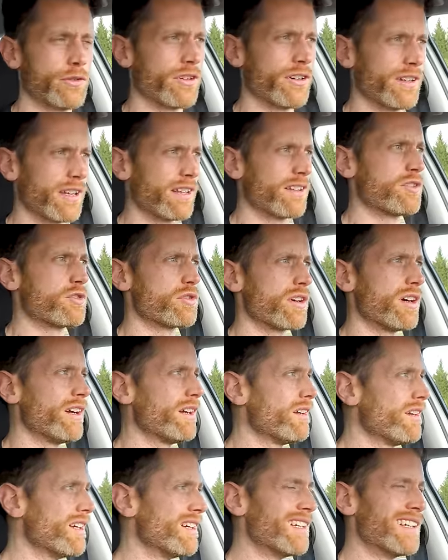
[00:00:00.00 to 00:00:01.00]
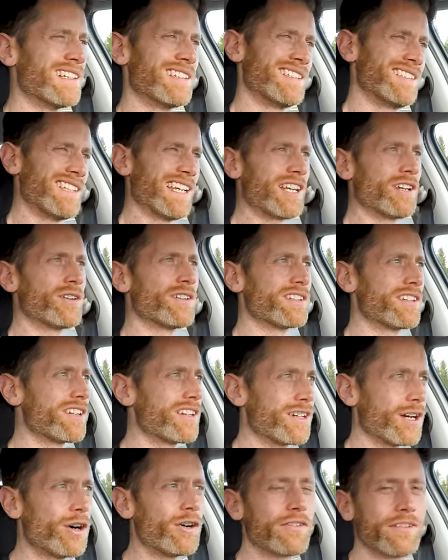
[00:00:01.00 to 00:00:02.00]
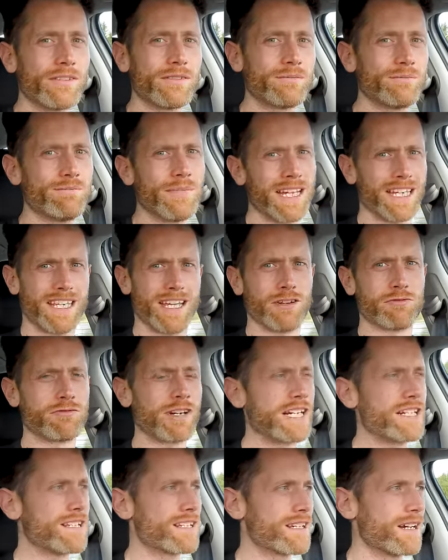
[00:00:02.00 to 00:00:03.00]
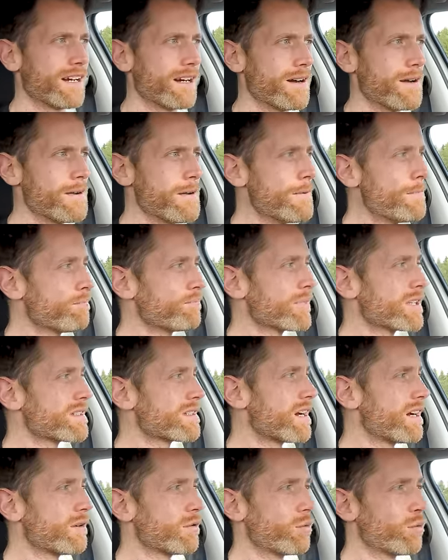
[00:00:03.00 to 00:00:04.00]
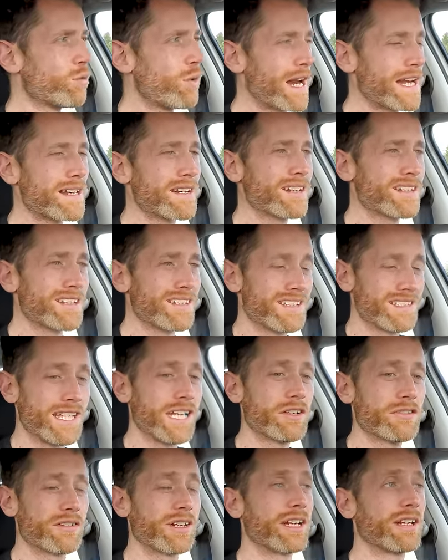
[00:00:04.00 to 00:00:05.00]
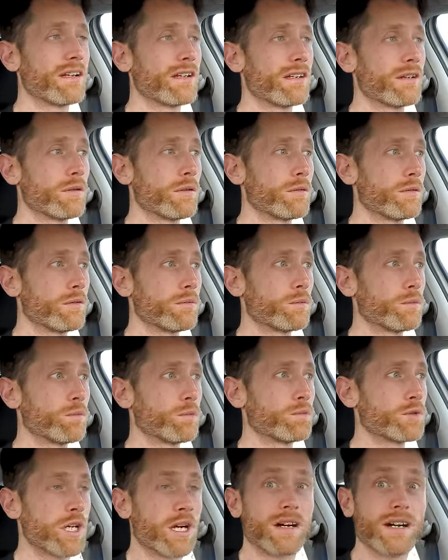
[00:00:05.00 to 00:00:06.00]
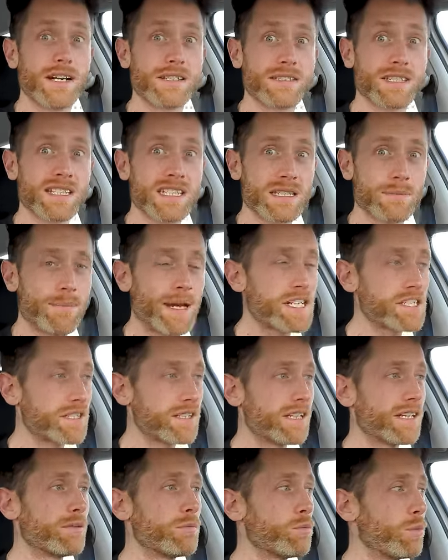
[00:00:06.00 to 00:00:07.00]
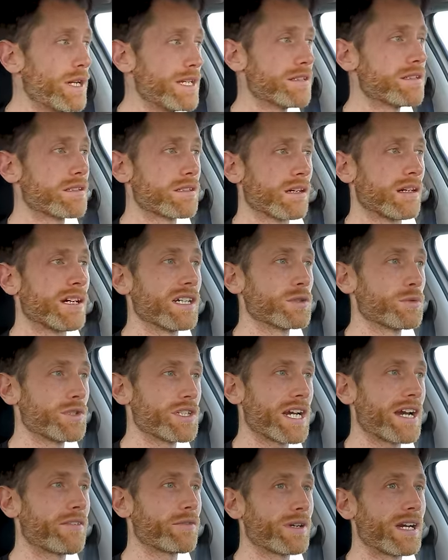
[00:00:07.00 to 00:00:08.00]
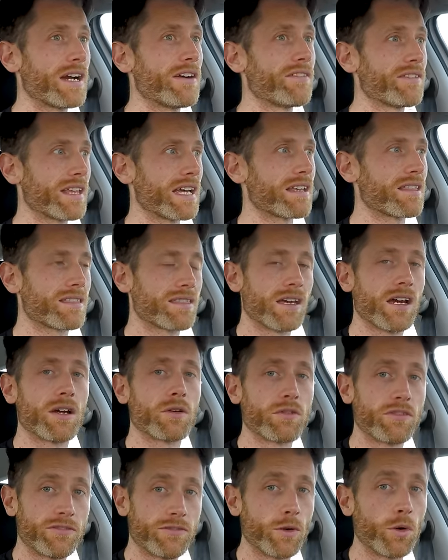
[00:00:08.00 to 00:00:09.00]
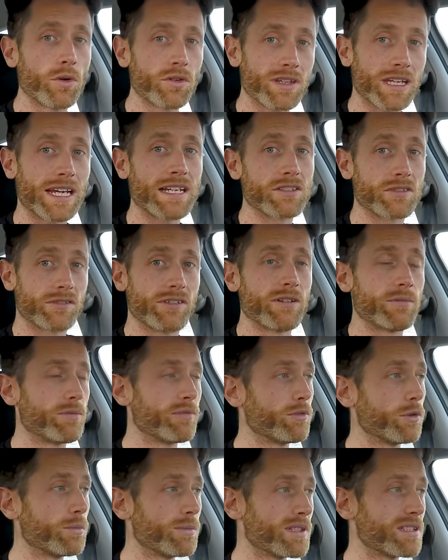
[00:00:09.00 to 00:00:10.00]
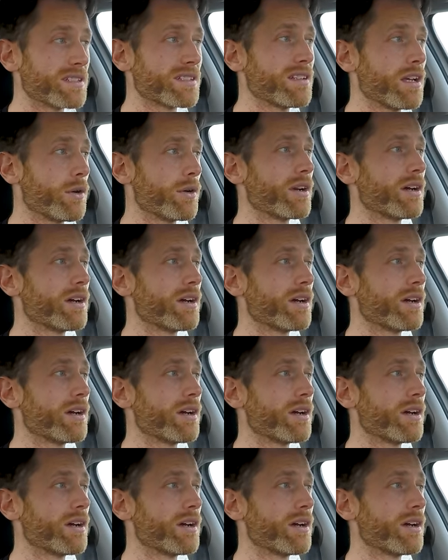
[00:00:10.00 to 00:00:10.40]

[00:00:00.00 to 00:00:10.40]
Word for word: only in the dry. Stick it on your Golf and make it a race car. So when considering tyres, especially winter tyres, which have to have that third or fourth category of performance, snow and